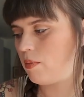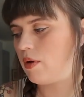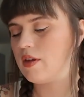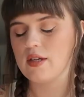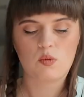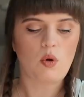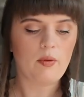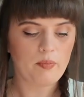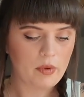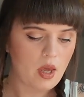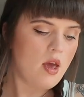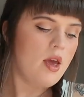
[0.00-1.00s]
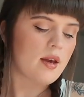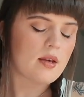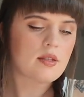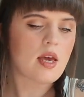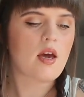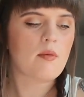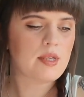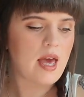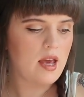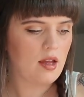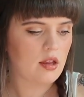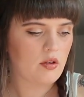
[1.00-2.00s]
but this one can take up to
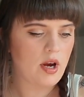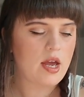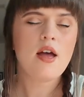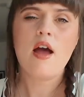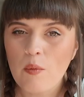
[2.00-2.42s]
A3.